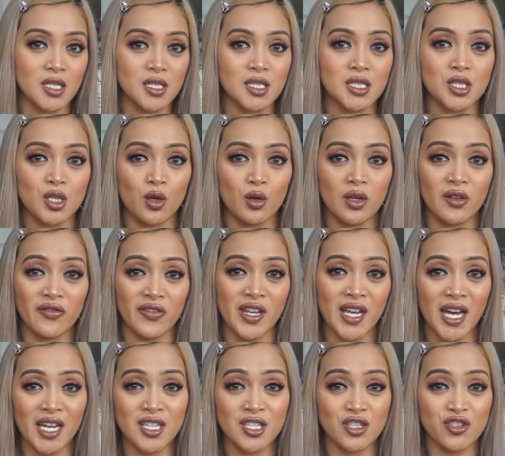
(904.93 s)
So if he
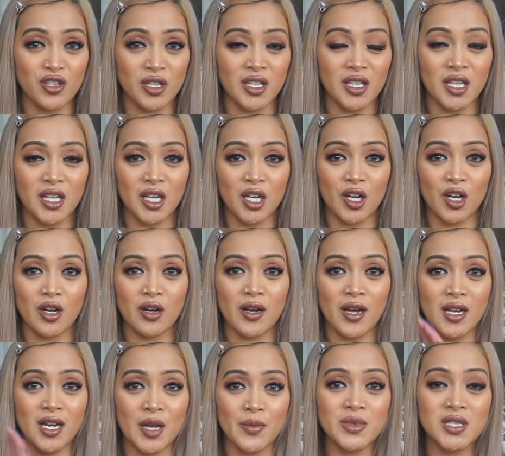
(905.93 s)
had his drink here
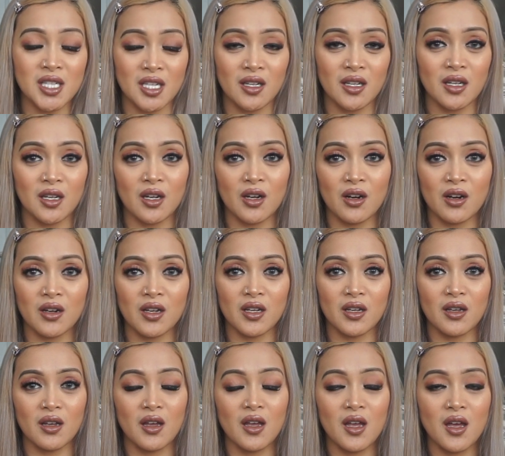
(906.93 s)
and I'm sitting here,
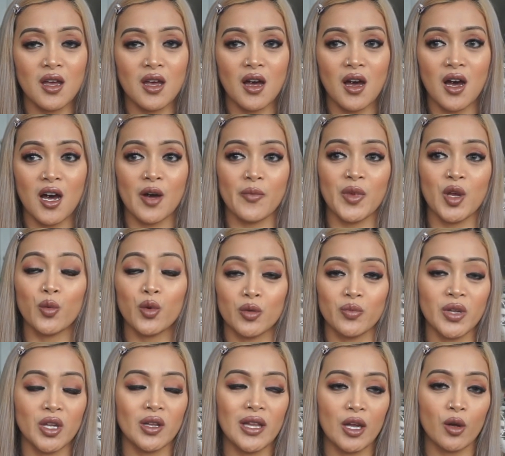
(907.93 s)
it would
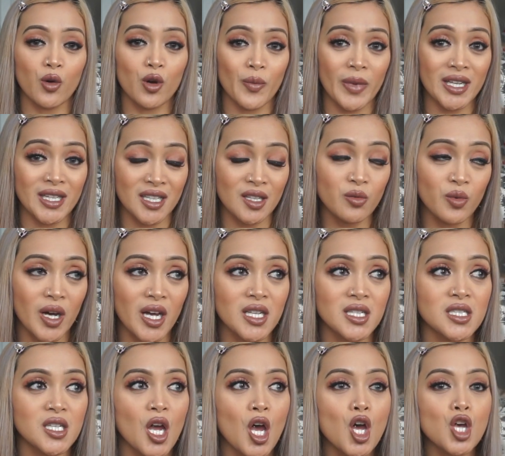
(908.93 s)
be like where my knee was.
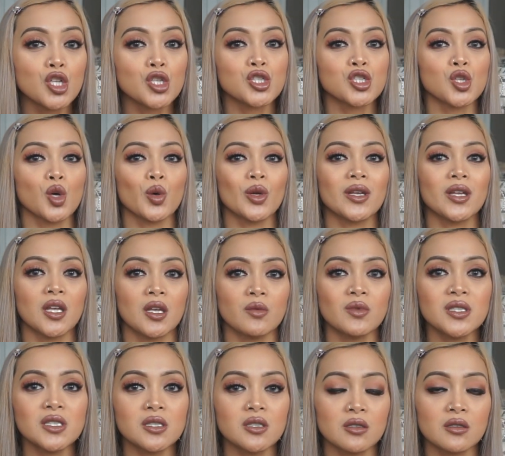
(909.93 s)
So he
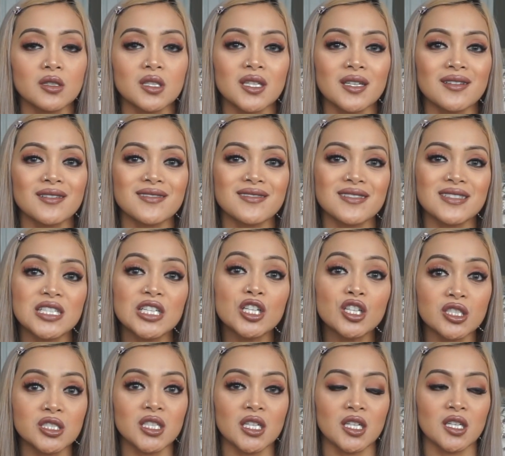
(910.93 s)
was literally
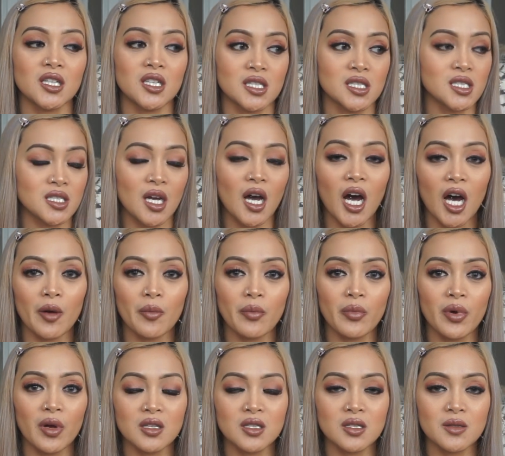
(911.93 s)
tilting his cup,
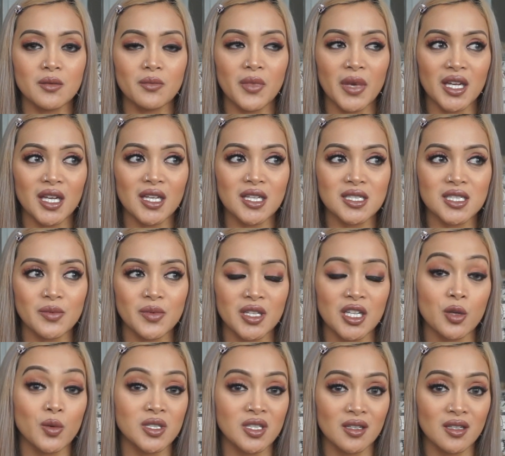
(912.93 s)
making it seem like
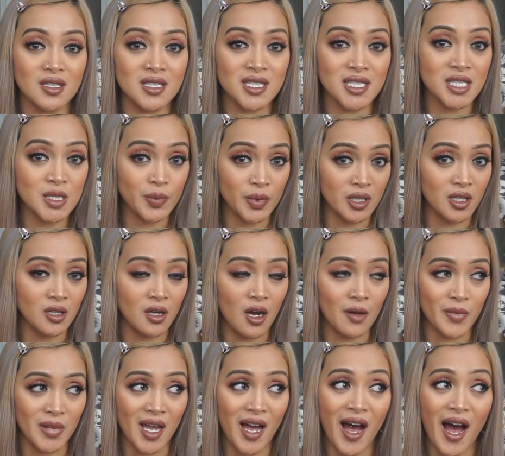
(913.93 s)
he was gonna spill it
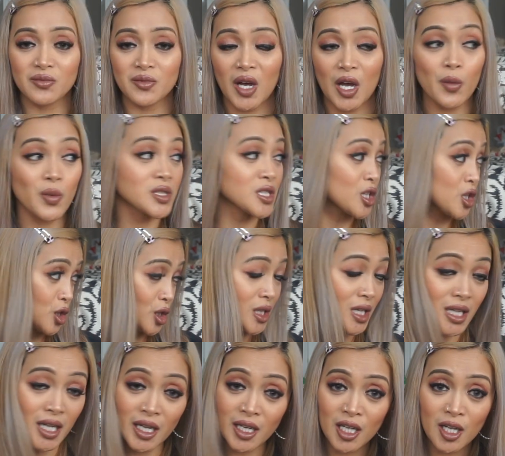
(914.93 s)
on me. I wasn't
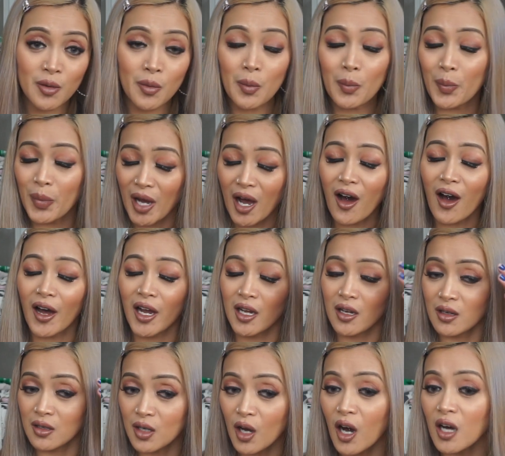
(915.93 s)
looking at him, but I
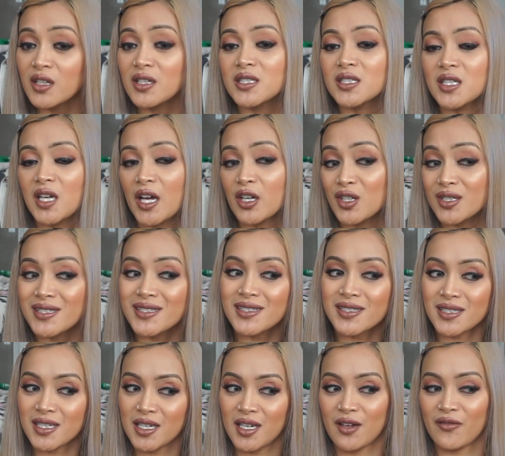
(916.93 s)
honestly, I could
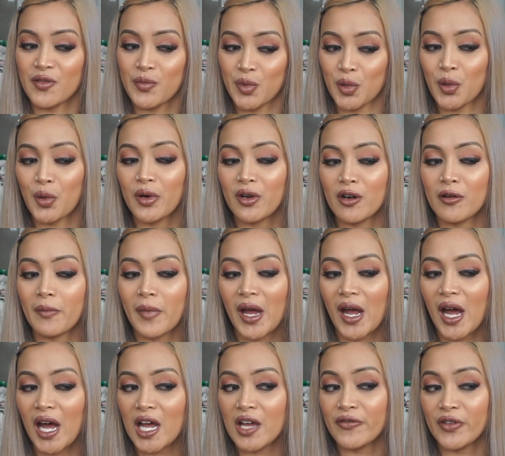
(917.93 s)
see it from the corner of my
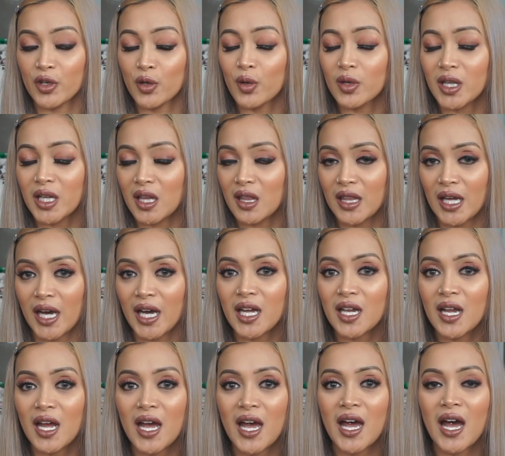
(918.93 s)
eye. If I go like
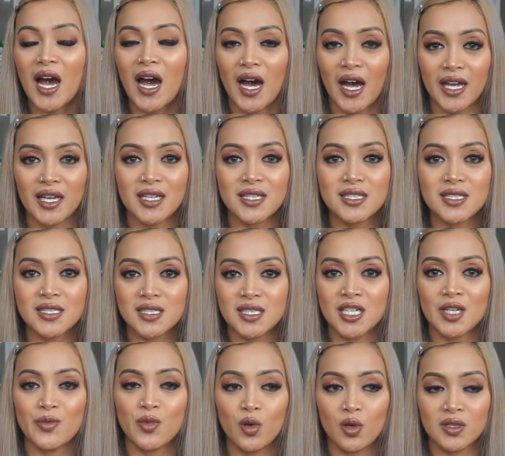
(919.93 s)
that, I can see
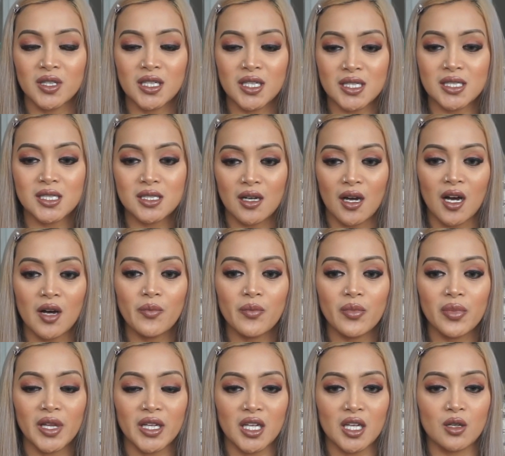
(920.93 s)
him holding his cup
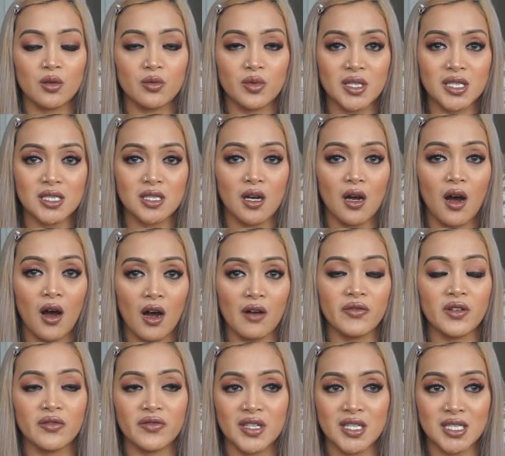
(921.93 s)
like it was off
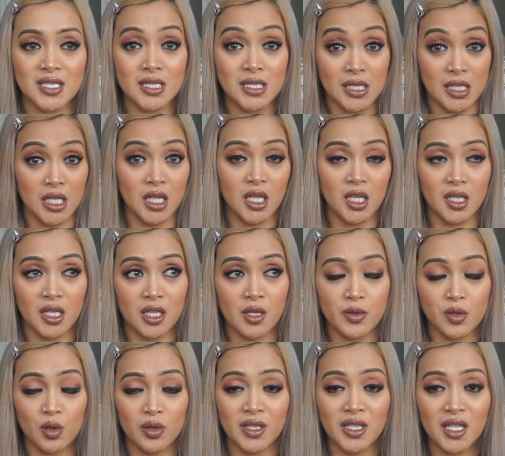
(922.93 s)
of his knee. Like he
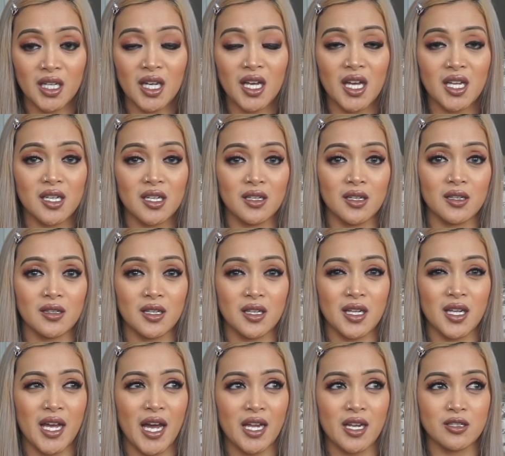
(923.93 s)
was holding it, and then
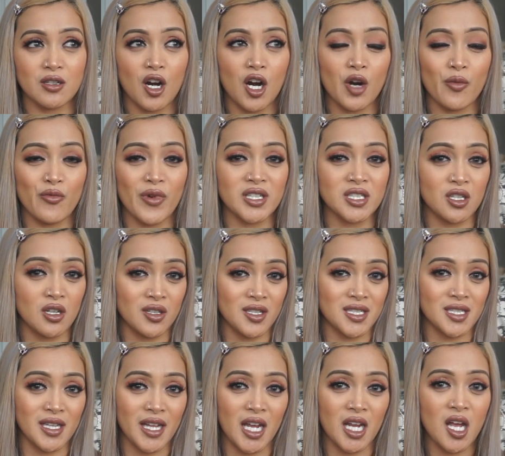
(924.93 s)
he had his arm rested on
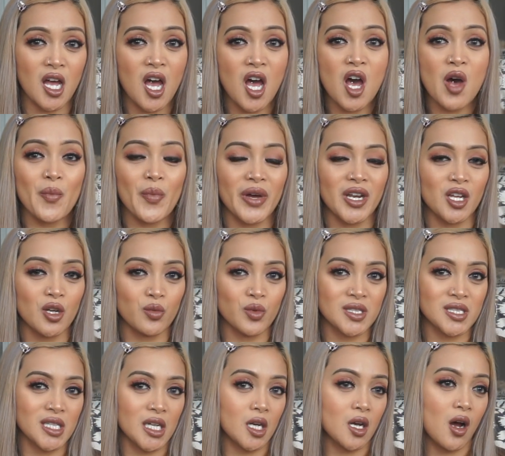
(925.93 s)
his leg, but it
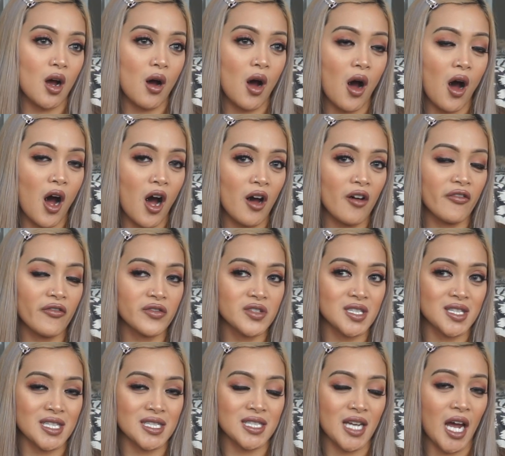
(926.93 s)
was like off
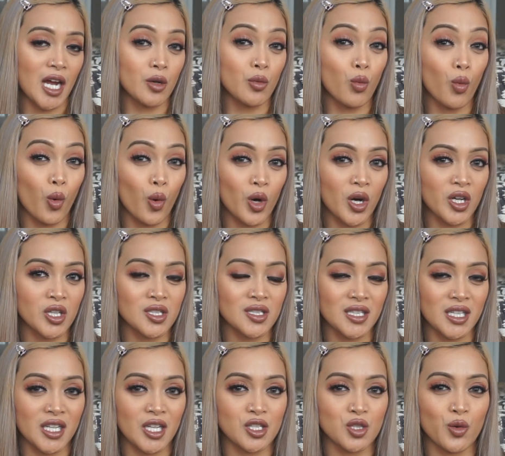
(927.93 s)
to the side more,
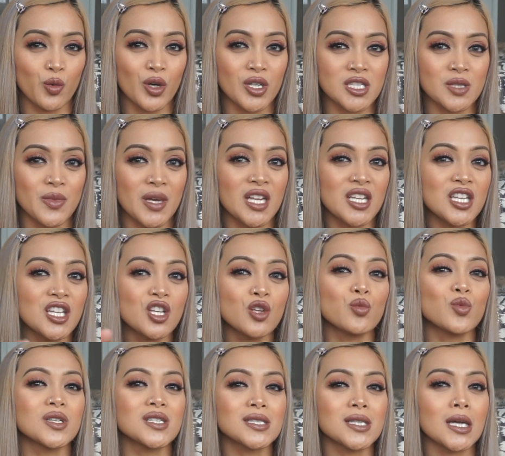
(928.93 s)
leaning towards me, and he
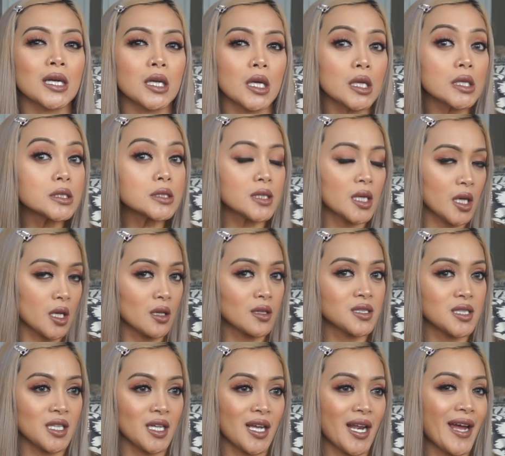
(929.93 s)
was like
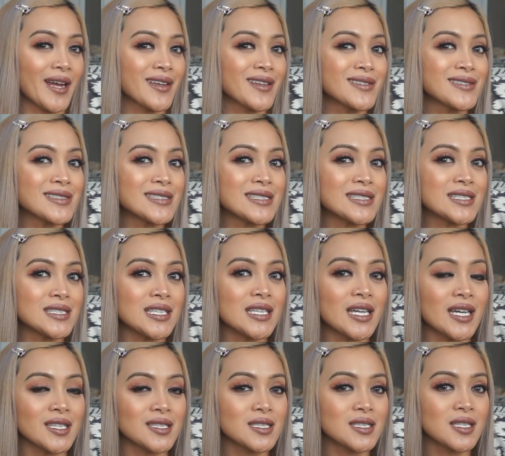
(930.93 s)
tilting it. I can
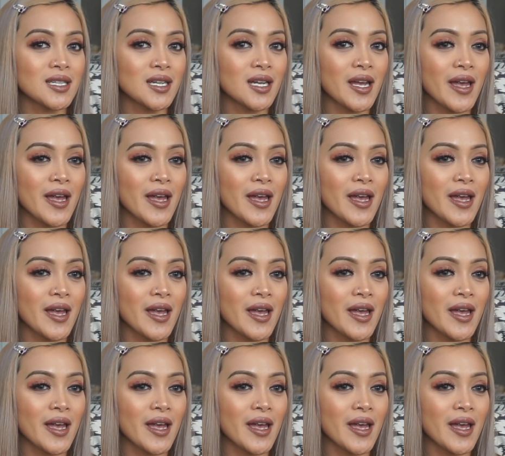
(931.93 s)
see it.